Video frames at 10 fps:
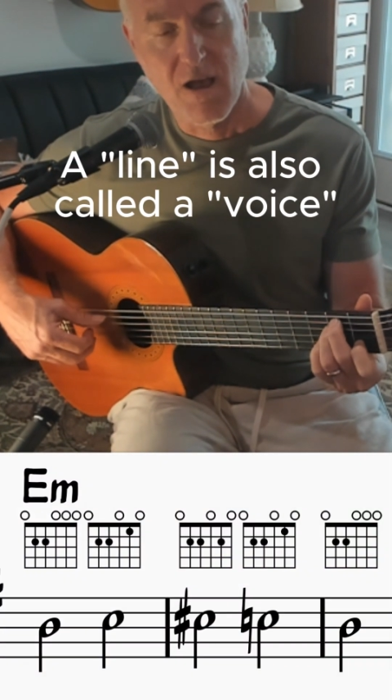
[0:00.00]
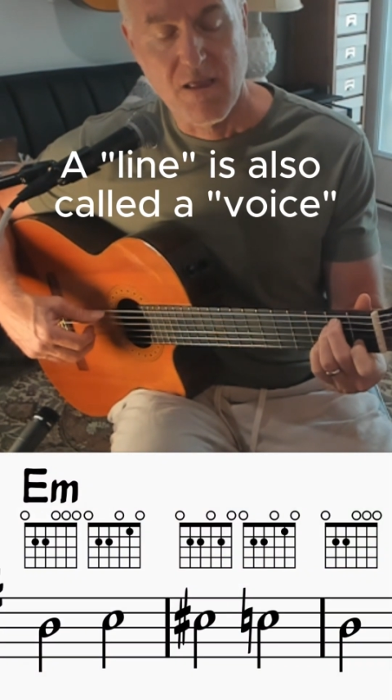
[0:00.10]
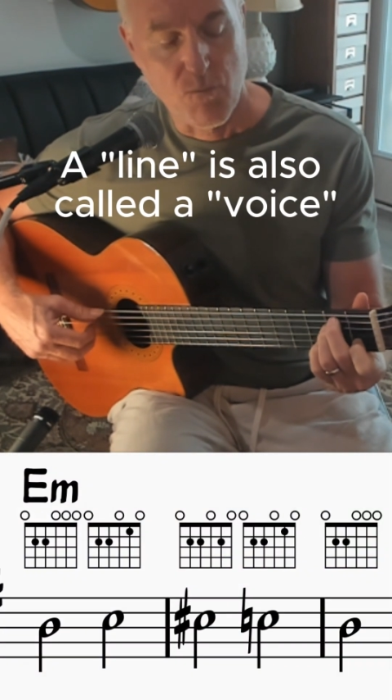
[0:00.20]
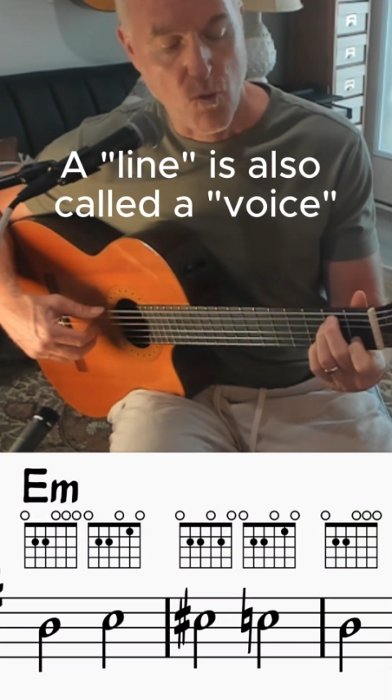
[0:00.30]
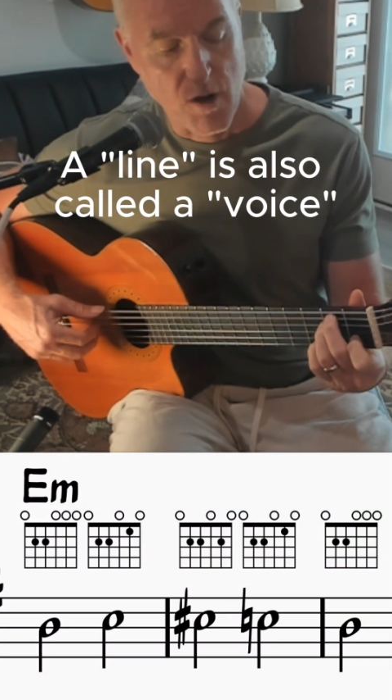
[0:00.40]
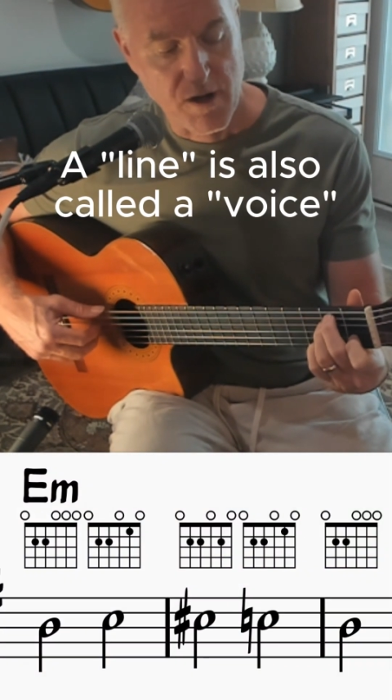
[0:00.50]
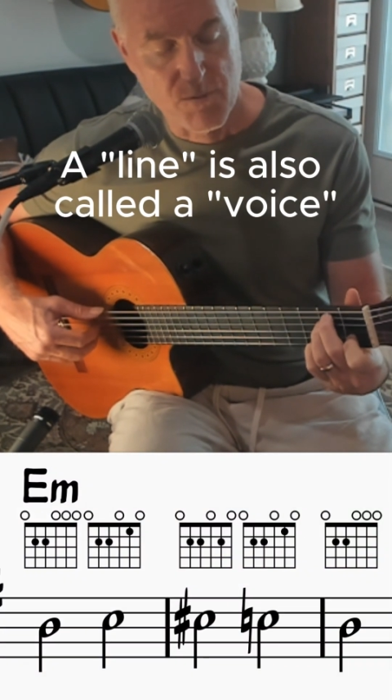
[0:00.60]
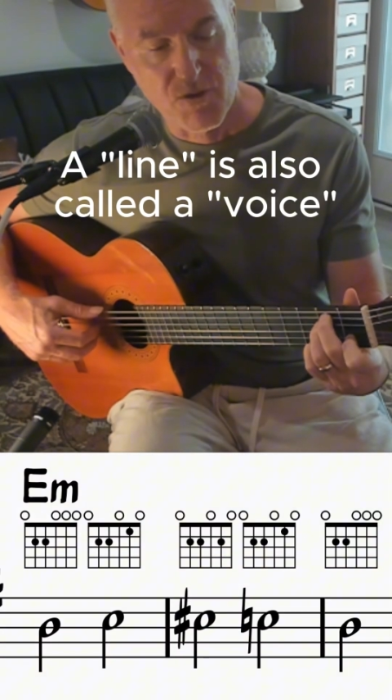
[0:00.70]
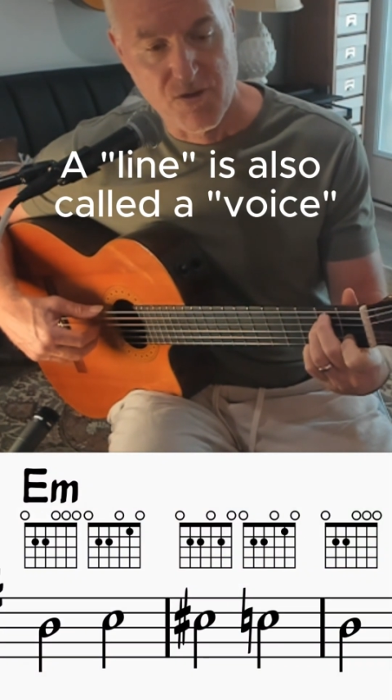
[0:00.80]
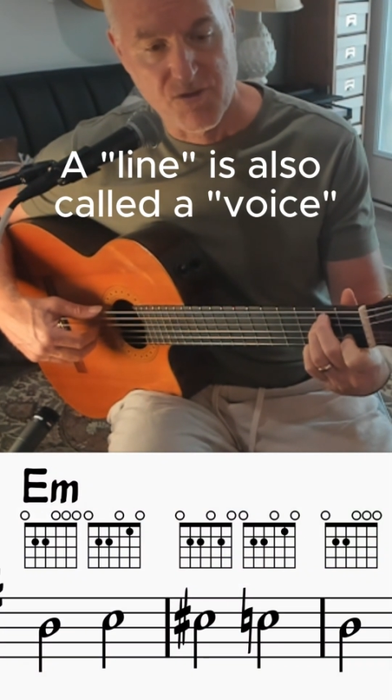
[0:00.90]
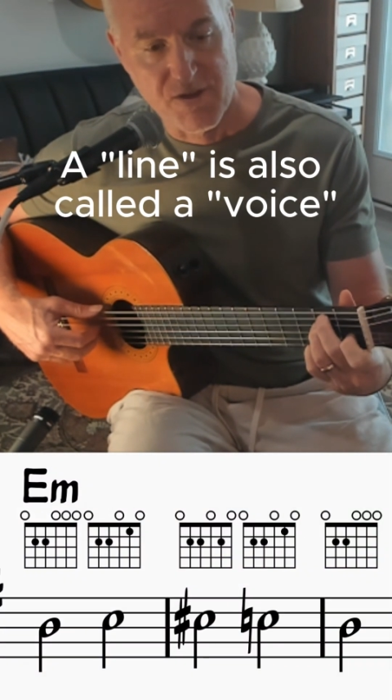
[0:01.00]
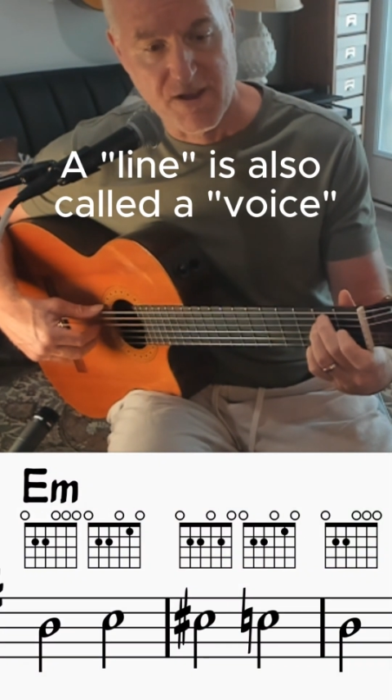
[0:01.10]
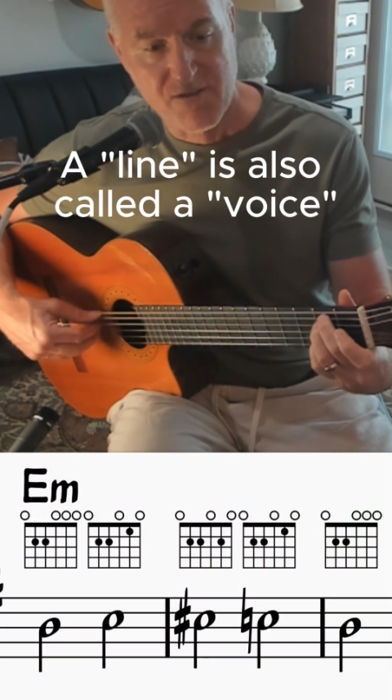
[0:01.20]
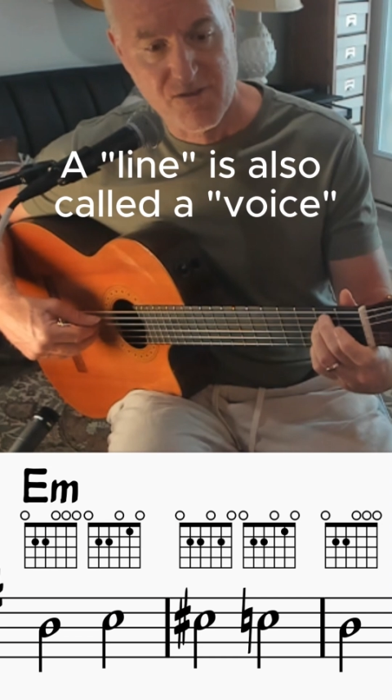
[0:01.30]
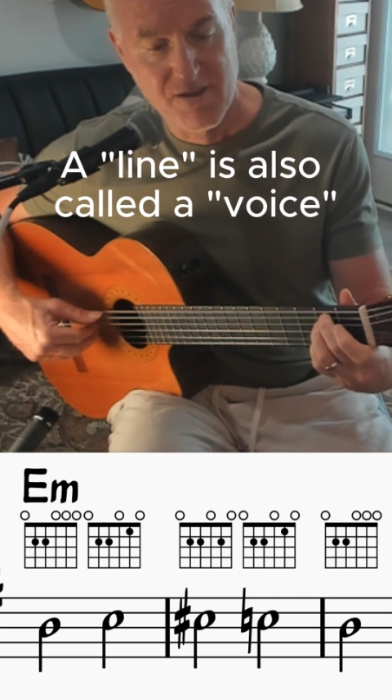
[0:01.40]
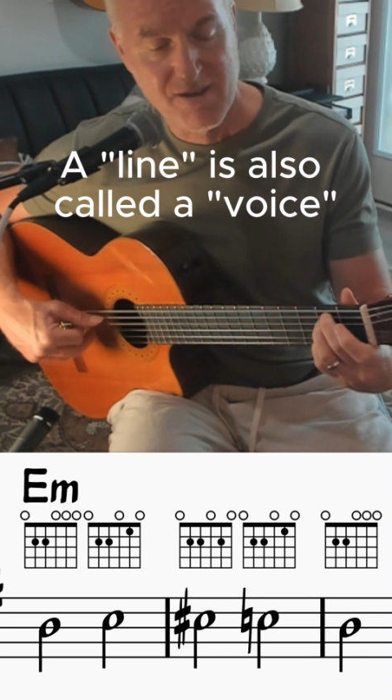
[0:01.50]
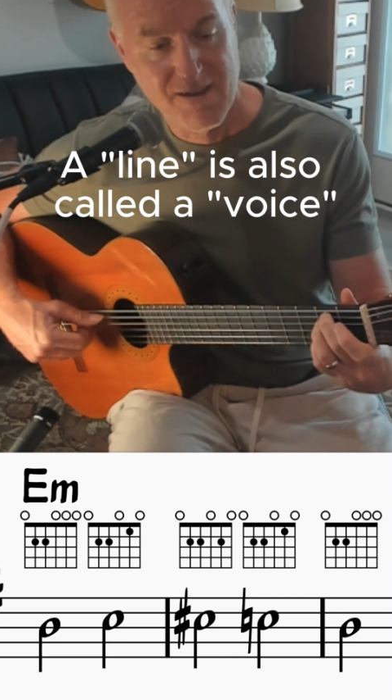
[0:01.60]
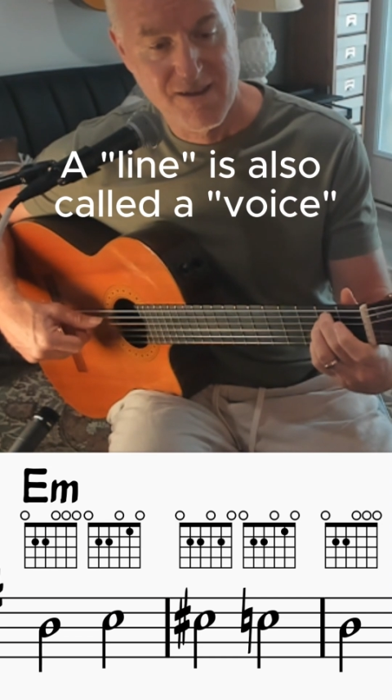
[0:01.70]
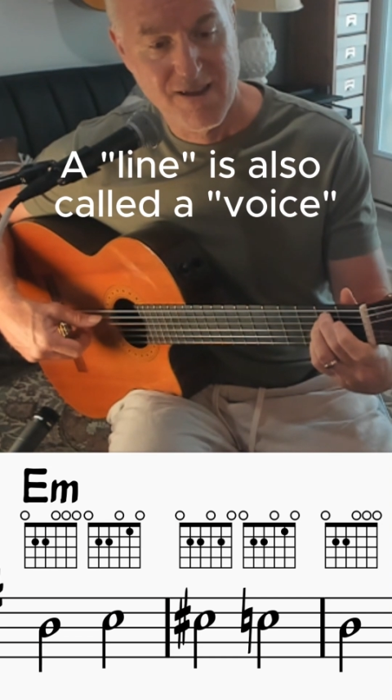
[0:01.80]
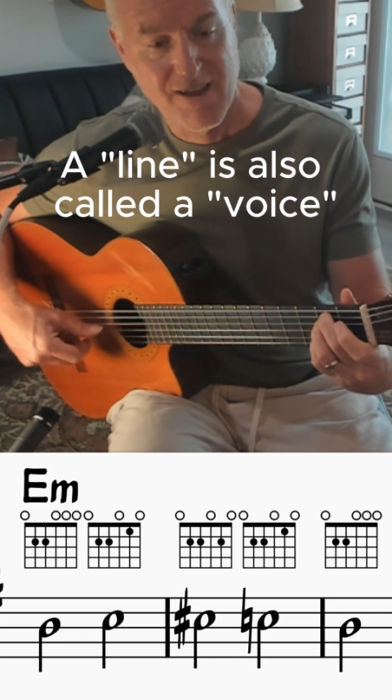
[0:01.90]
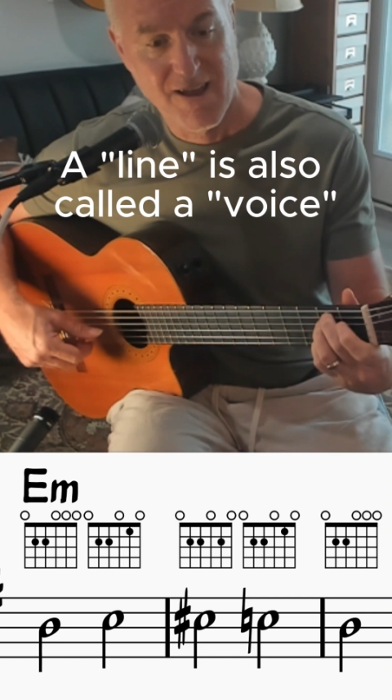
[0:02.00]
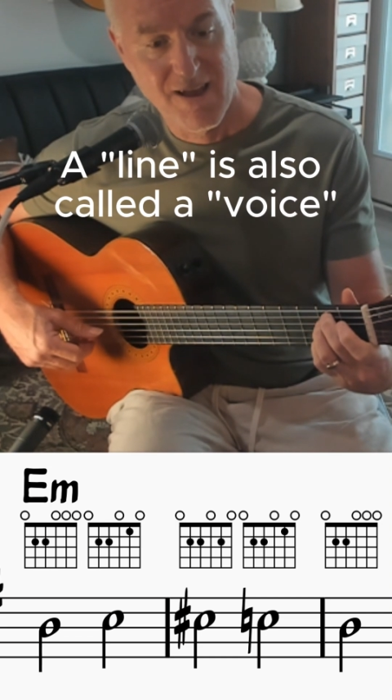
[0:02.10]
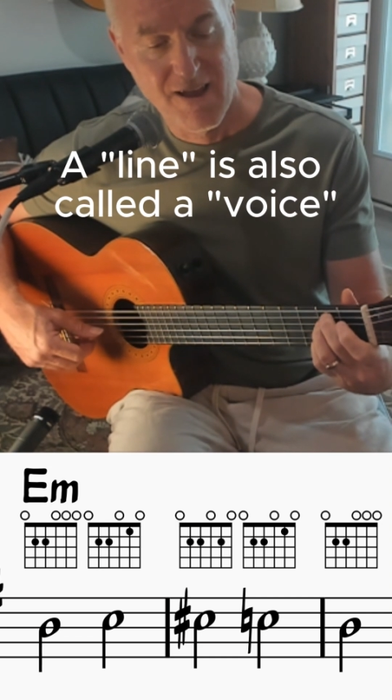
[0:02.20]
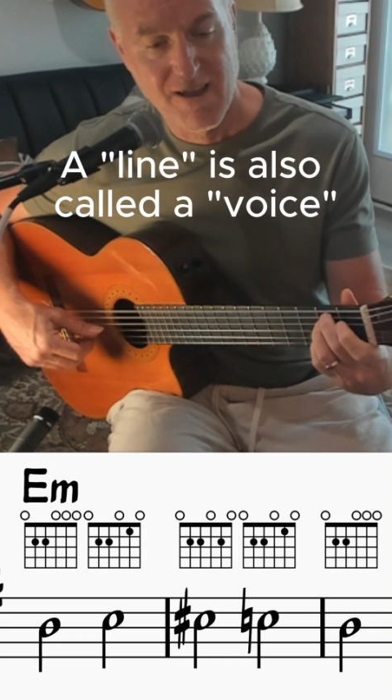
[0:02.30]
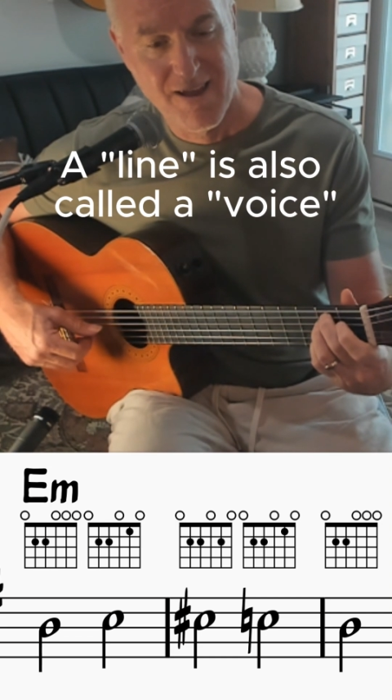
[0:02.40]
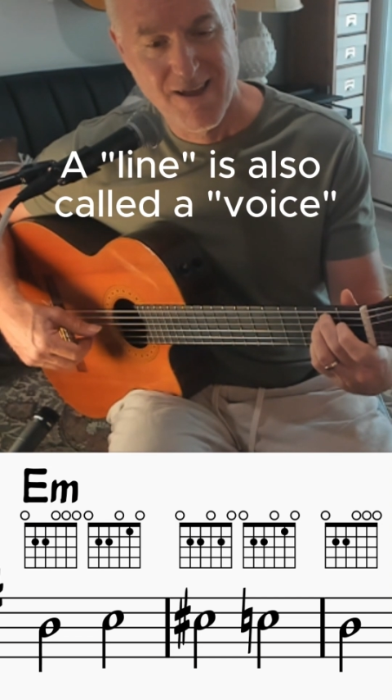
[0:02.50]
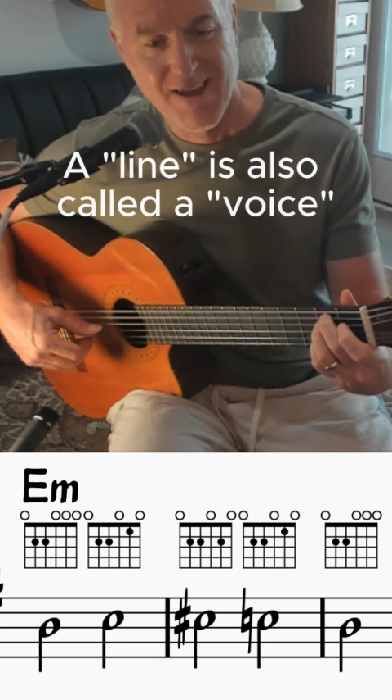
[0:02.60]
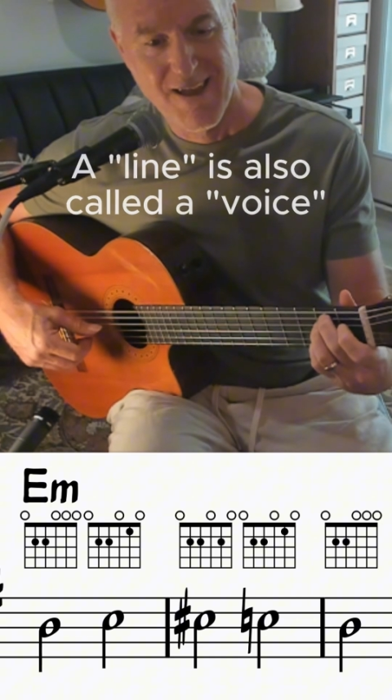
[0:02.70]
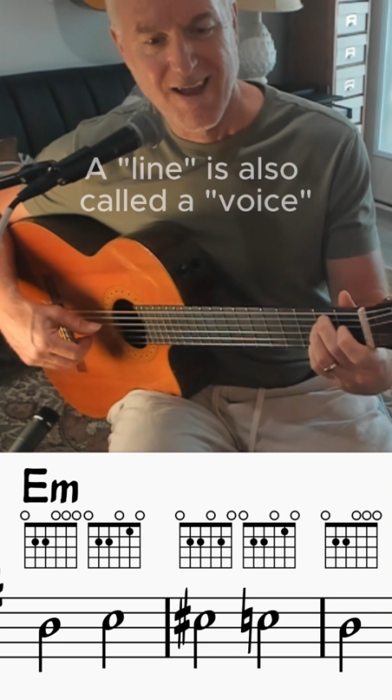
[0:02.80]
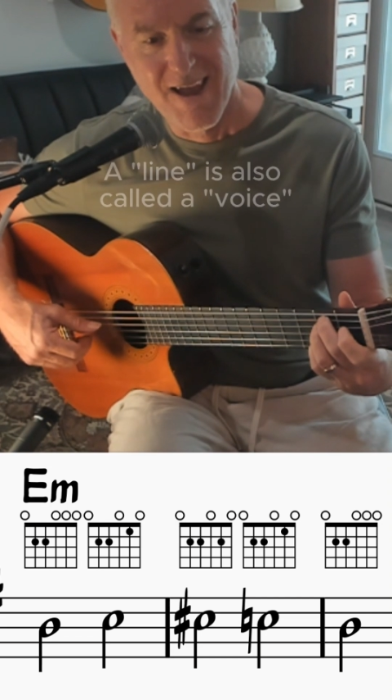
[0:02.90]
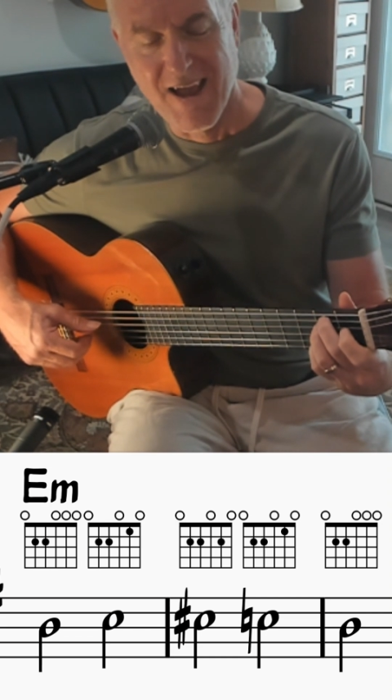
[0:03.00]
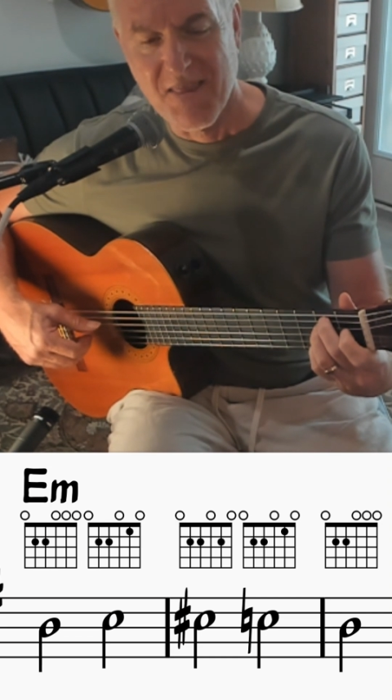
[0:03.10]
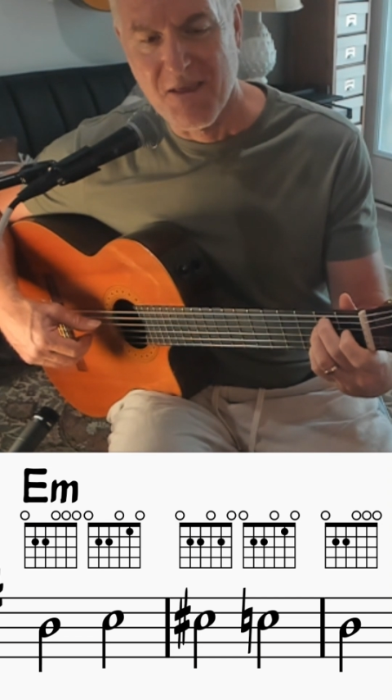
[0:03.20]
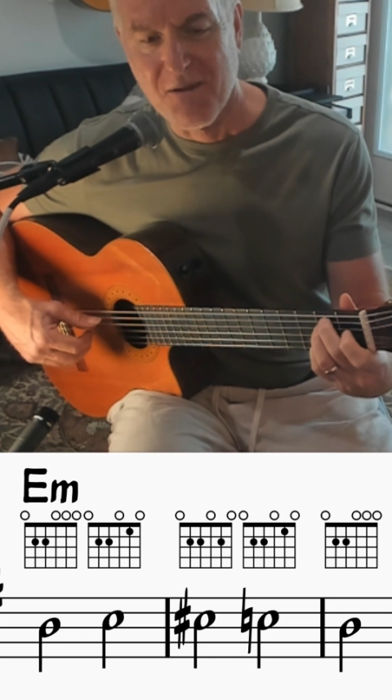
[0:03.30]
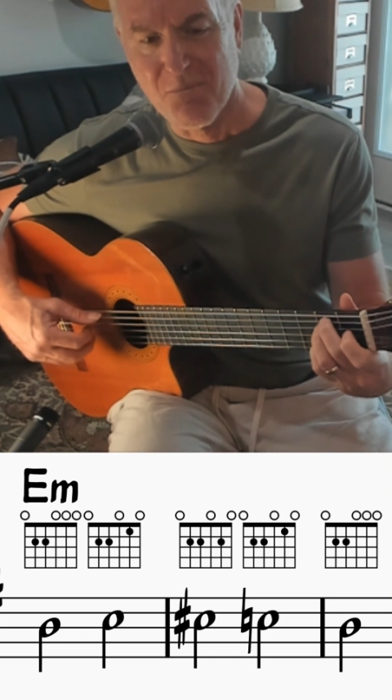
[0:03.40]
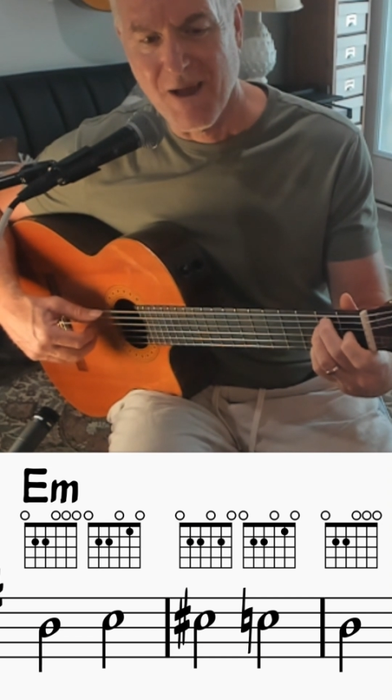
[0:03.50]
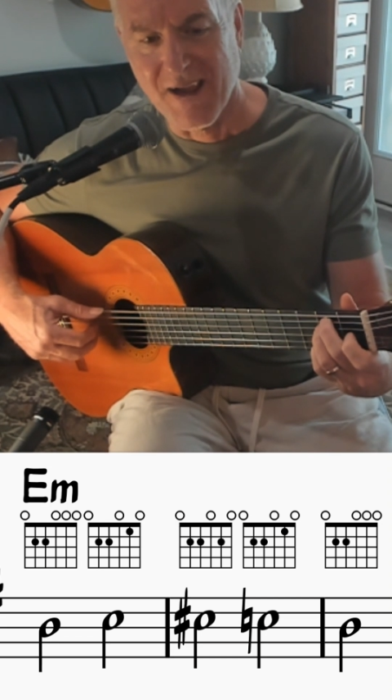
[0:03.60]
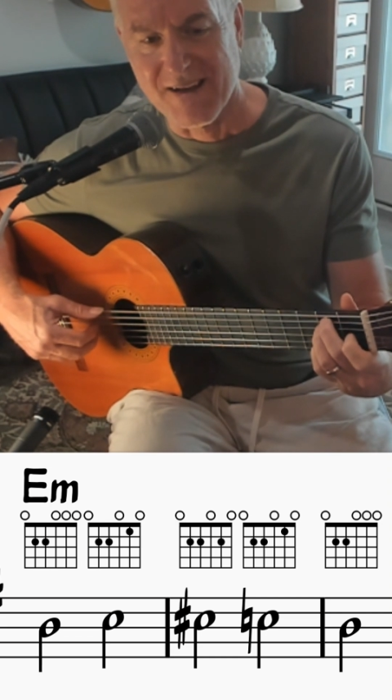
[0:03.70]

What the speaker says: and walk it up to the 6th, and then back